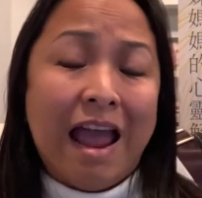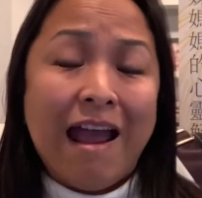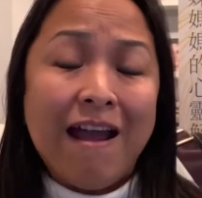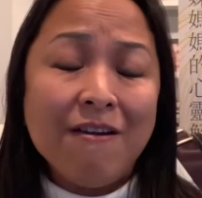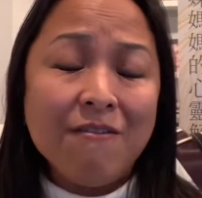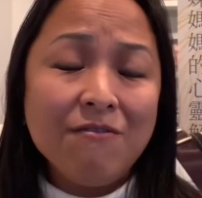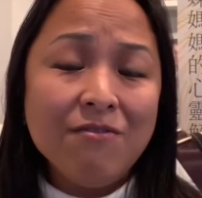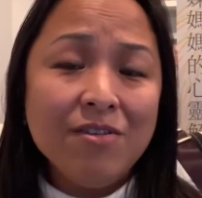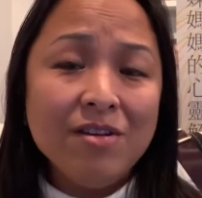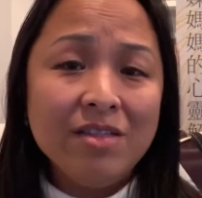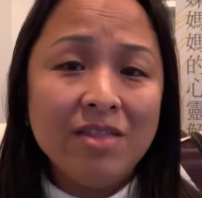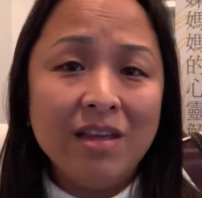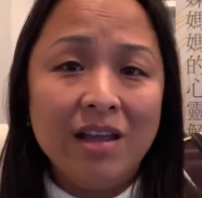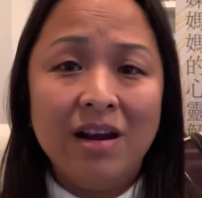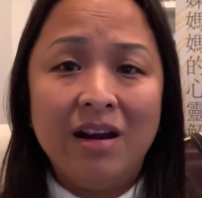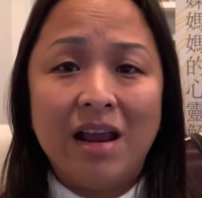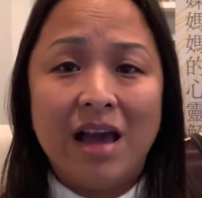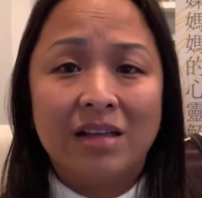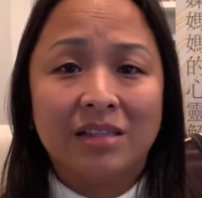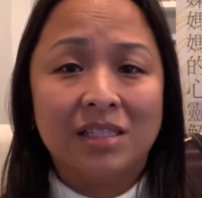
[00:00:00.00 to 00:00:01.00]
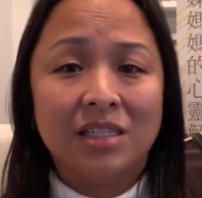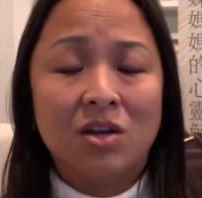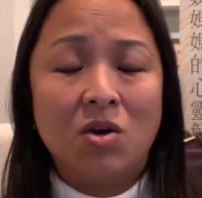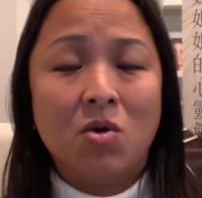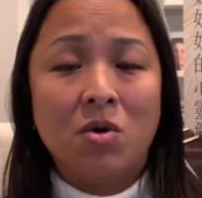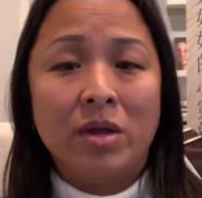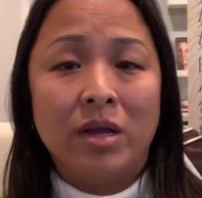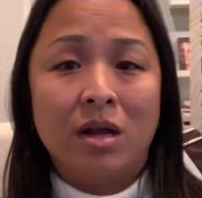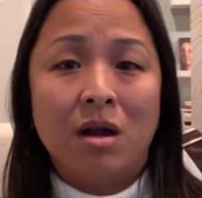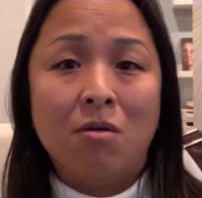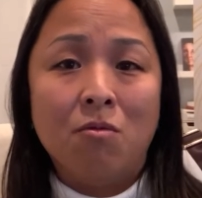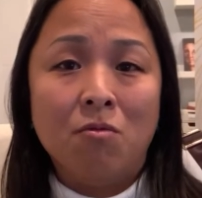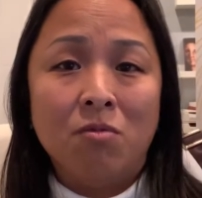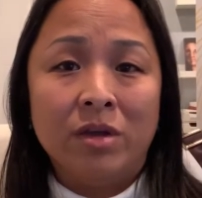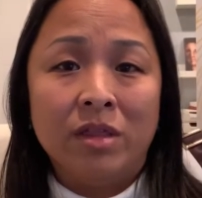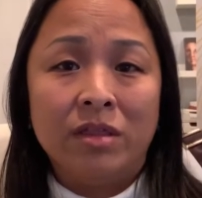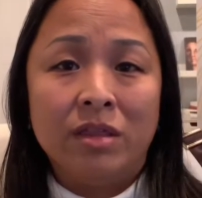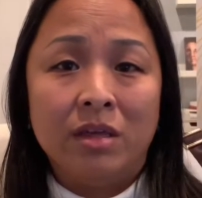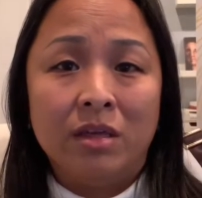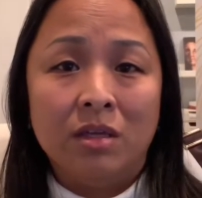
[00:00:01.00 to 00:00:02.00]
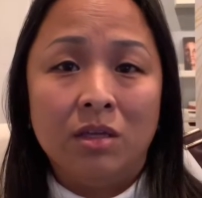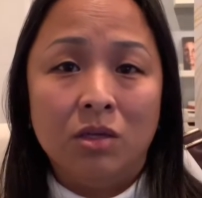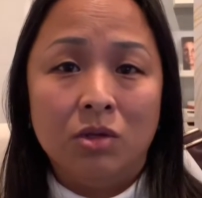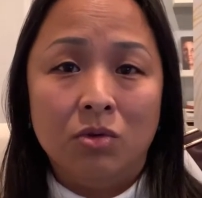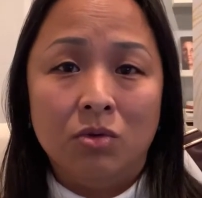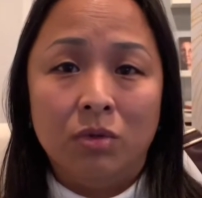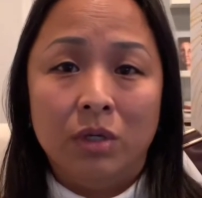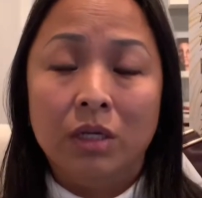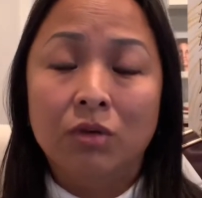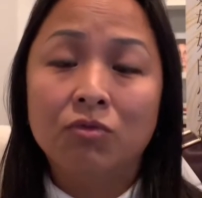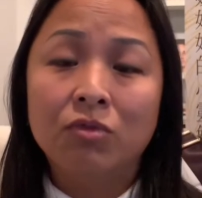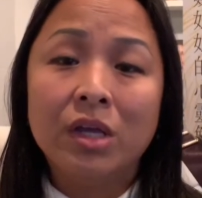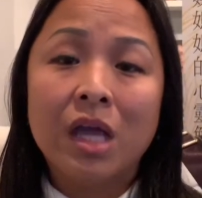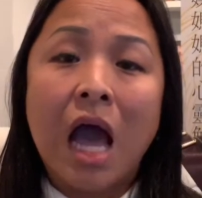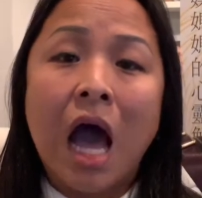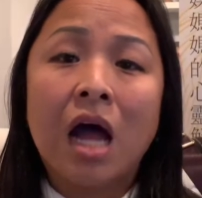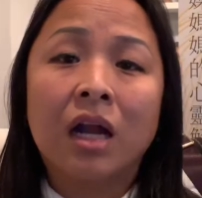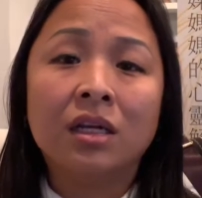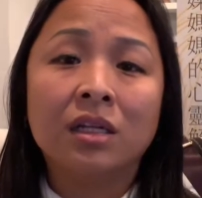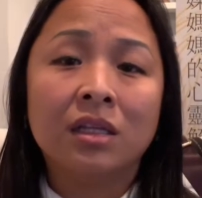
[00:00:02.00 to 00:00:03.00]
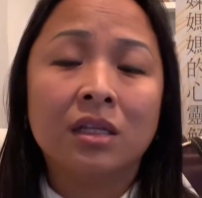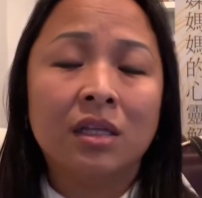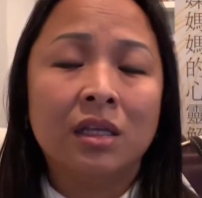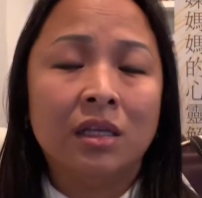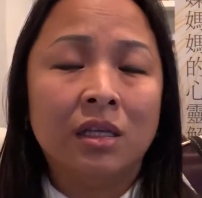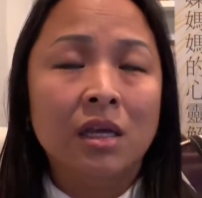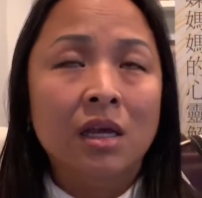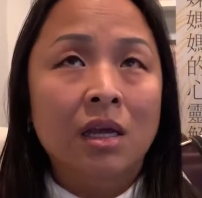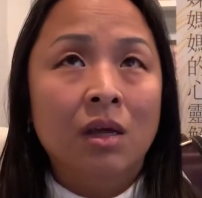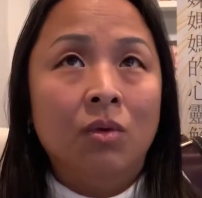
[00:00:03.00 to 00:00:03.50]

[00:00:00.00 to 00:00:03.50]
everything that's going on within you, in reality,